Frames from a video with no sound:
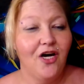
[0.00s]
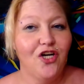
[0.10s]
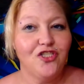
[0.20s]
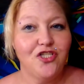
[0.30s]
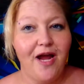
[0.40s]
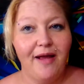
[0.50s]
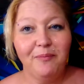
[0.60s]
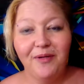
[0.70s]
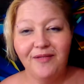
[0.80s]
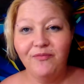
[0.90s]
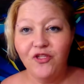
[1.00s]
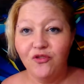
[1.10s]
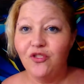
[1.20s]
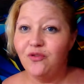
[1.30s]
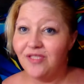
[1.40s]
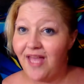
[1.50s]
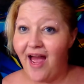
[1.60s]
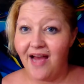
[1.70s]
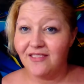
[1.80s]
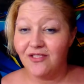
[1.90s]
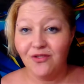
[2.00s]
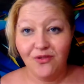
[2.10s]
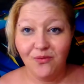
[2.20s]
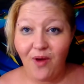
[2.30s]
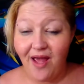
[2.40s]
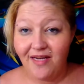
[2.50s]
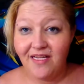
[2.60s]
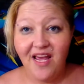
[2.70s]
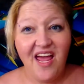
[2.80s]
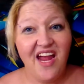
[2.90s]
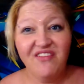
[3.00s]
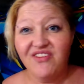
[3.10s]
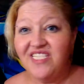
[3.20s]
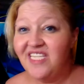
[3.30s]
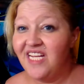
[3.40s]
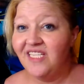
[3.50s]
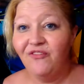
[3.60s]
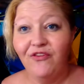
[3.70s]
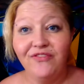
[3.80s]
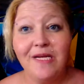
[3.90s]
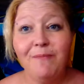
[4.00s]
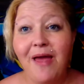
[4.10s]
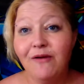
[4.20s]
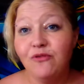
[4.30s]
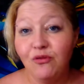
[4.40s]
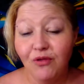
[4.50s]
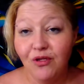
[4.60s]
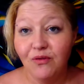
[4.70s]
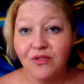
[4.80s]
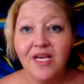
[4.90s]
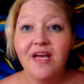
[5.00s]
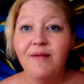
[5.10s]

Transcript: on track, but your new stats, your new weight, every 10 to 15 pounds you lose,